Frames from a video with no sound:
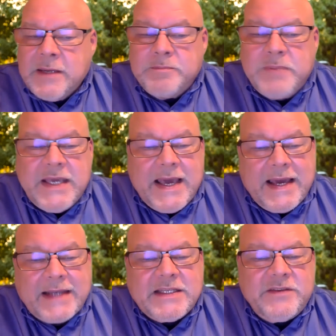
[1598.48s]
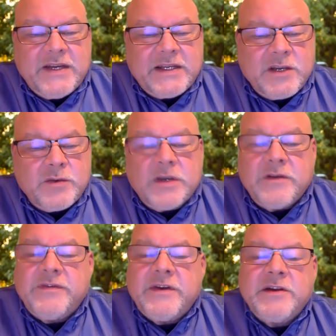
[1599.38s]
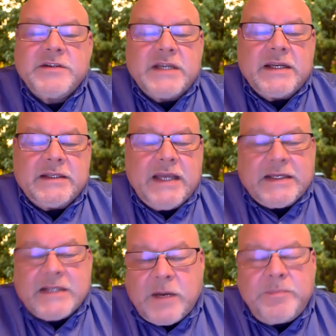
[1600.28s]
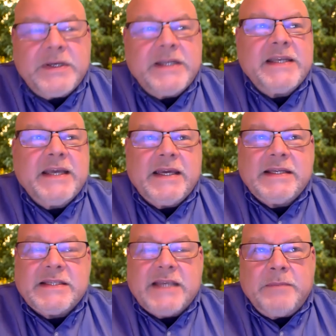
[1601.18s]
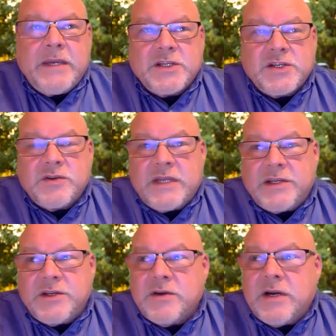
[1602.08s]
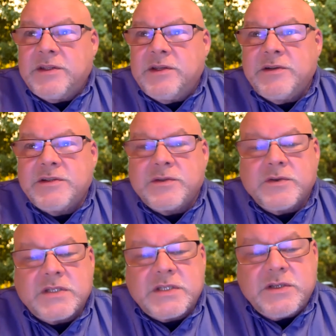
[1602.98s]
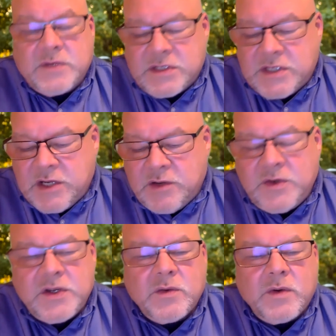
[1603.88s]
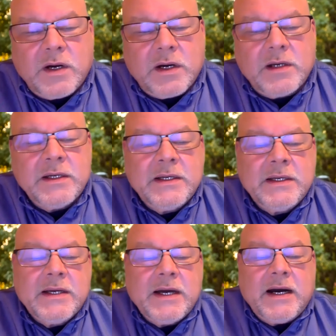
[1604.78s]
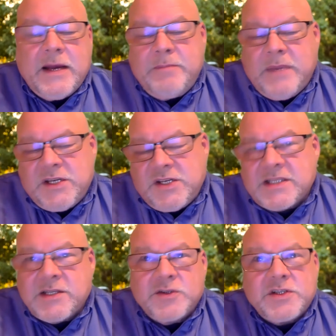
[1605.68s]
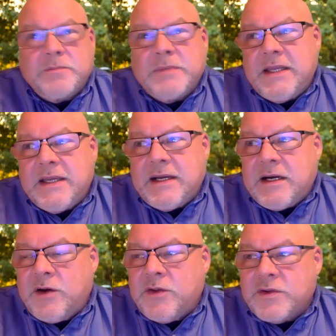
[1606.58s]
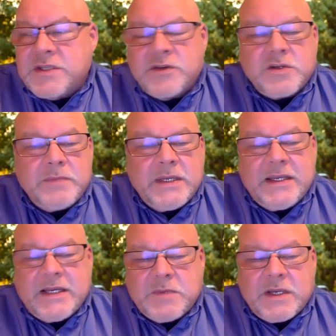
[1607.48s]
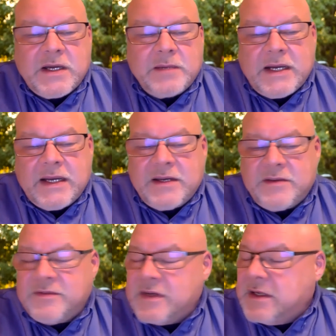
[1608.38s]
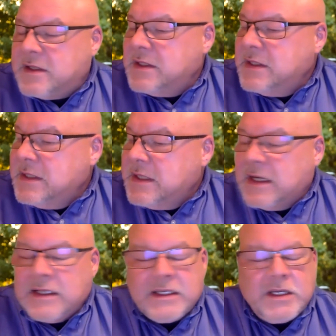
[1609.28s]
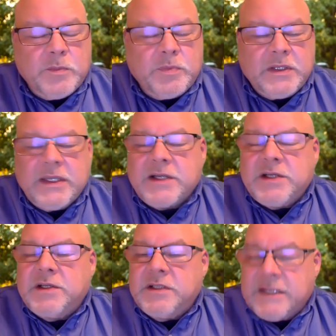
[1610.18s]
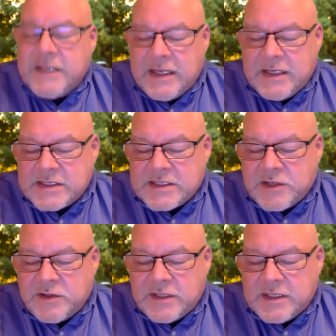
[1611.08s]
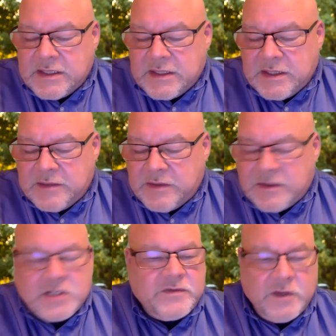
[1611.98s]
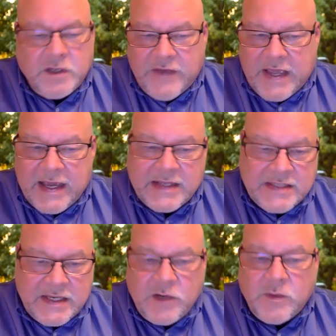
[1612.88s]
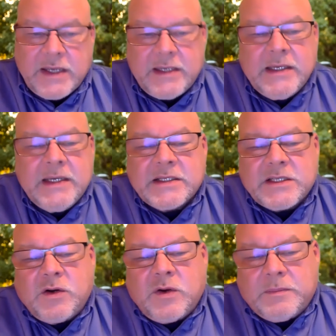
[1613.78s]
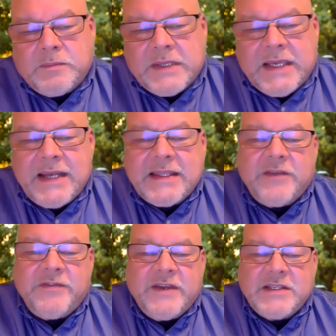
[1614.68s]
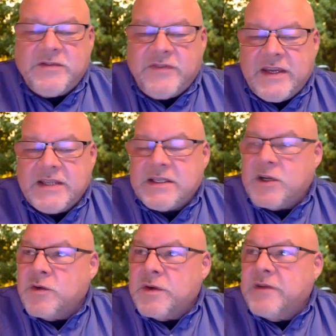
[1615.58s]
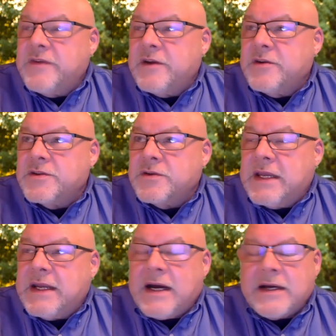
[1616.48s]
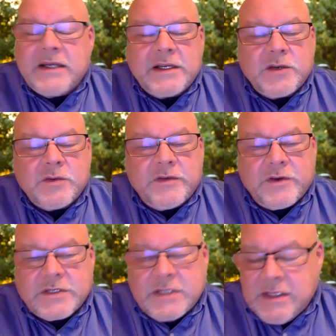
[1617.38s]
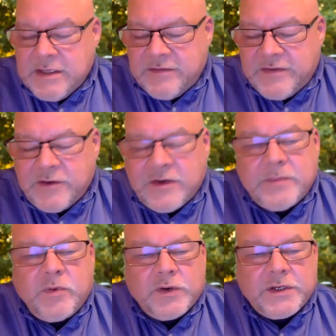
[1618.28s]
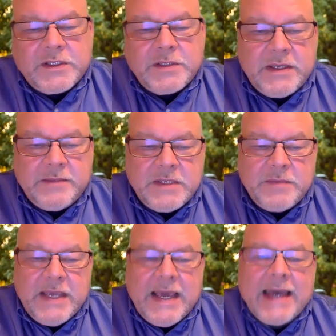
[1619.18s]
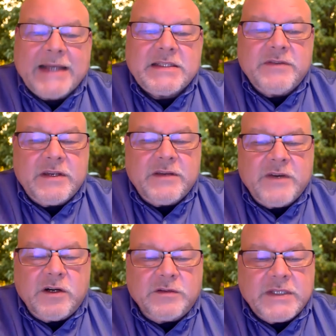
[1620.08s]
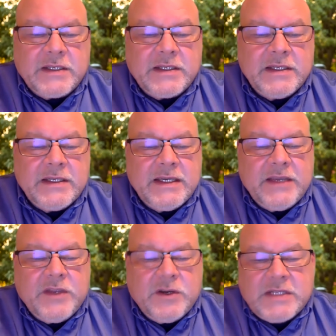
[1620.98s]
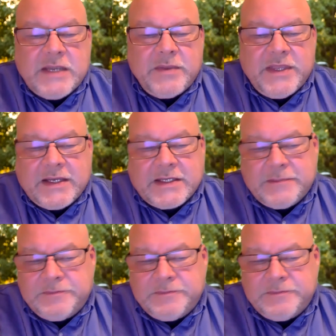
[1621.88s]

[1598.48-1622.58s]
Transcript: Be active at career fairs and, and company days and make sure that you're out there so those students know who you are. Uh, I mentioned social media, although social media has become kind of uh, uh, a little political and not necessarily uh, uh just full of ads anyway. So uh, getting that face-to-face in career fairs or getting online career fairs, very important to be to be active and involved in in those type of things.